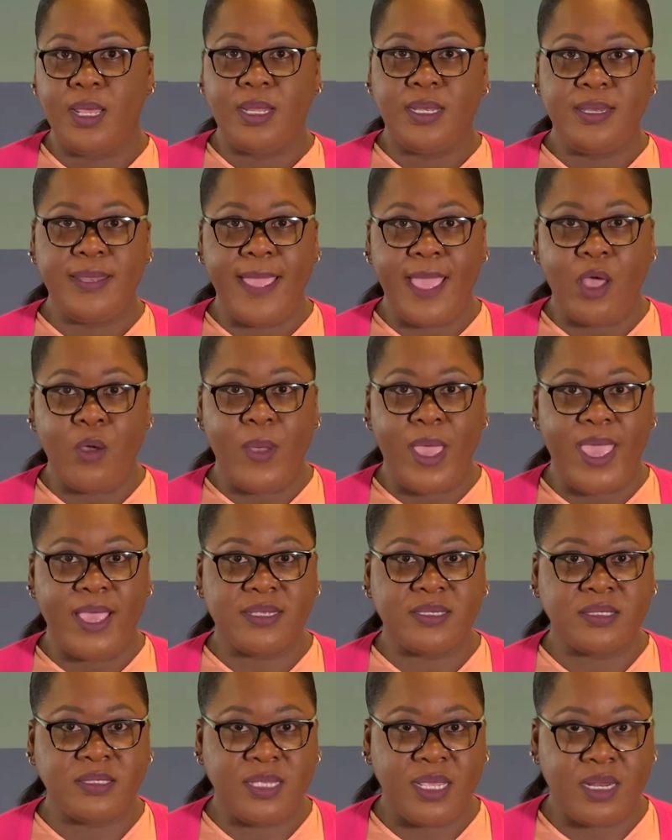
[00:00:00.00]
Now,
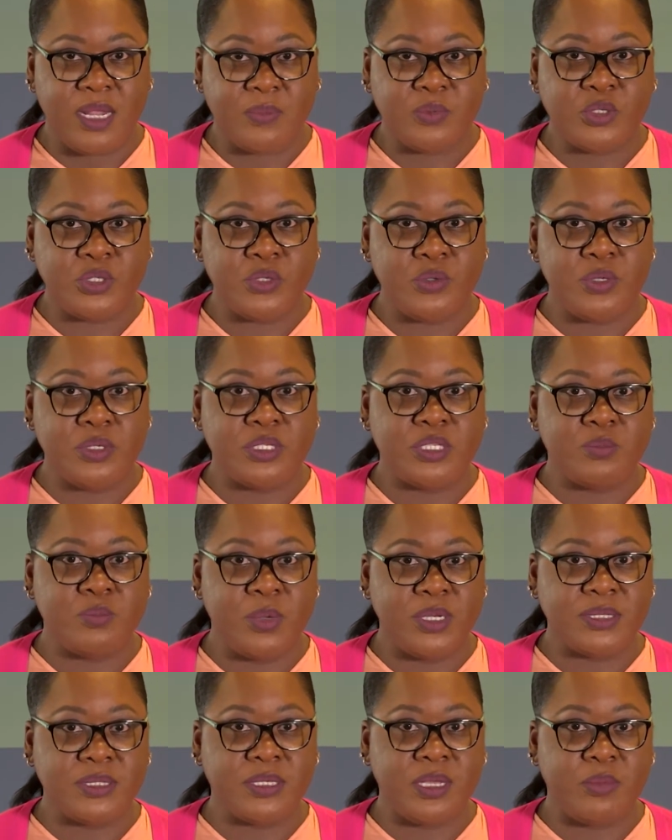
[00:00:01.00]
as set up, students
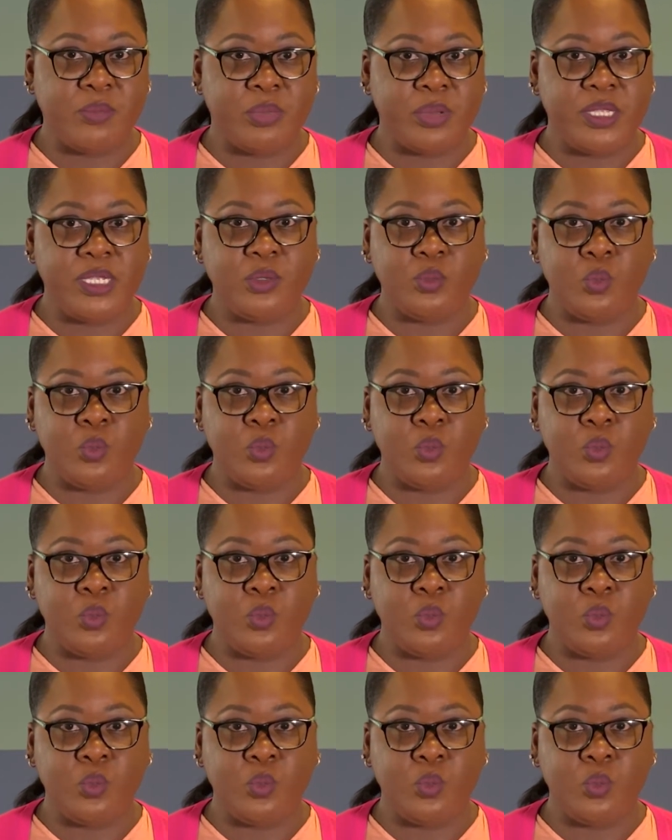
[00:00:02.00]
must complete